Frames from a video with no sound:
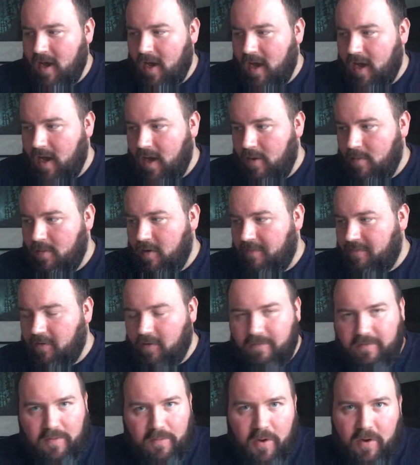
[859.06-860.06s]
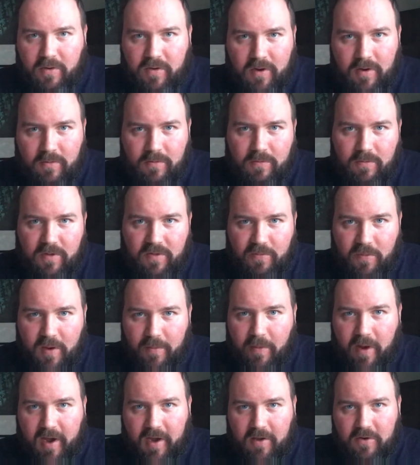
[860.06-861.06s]
If you're familiar with my
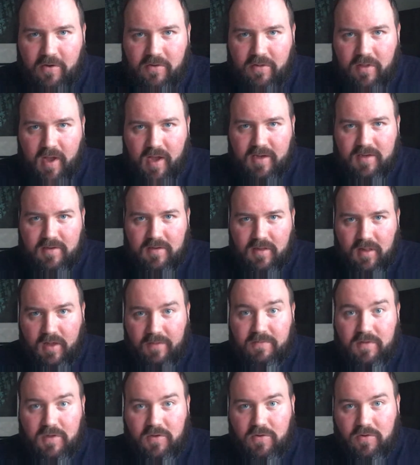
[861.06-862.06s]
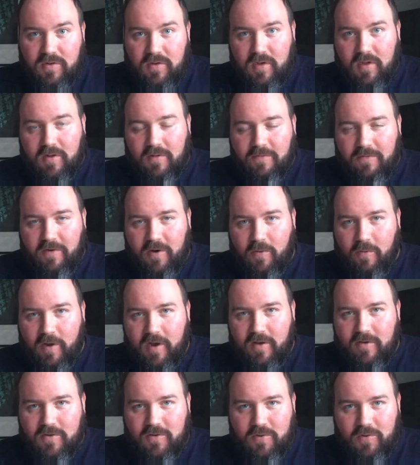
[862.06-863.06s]
background, I actually lived in New Zealand for a
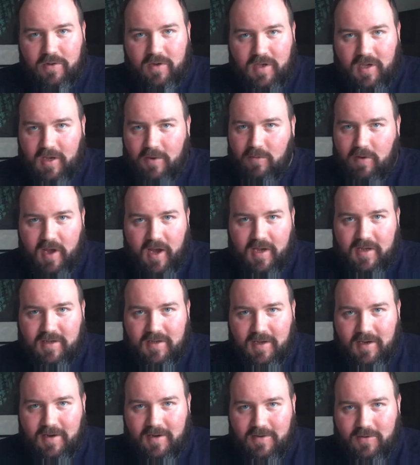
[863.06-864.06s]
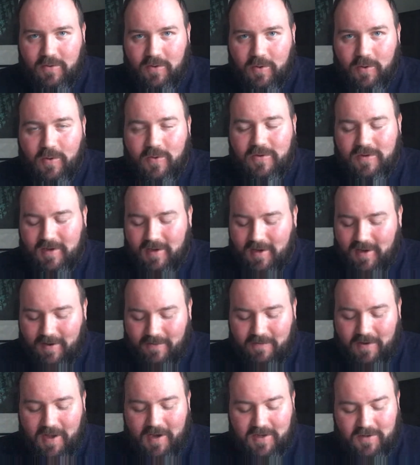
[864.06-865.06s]
while, so the Kiwi accent holds a
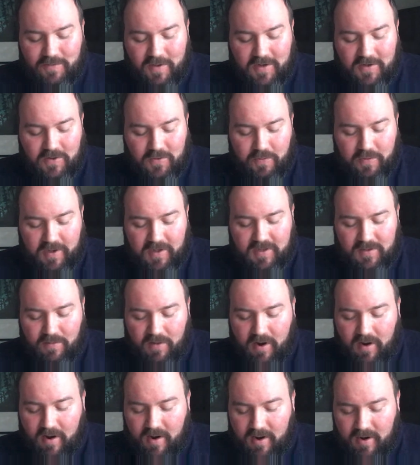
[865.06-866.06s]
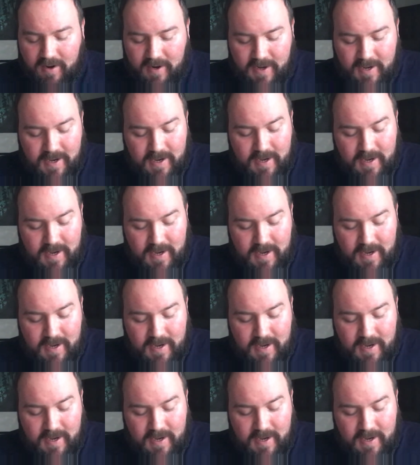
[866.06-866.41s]
very special place in my heart.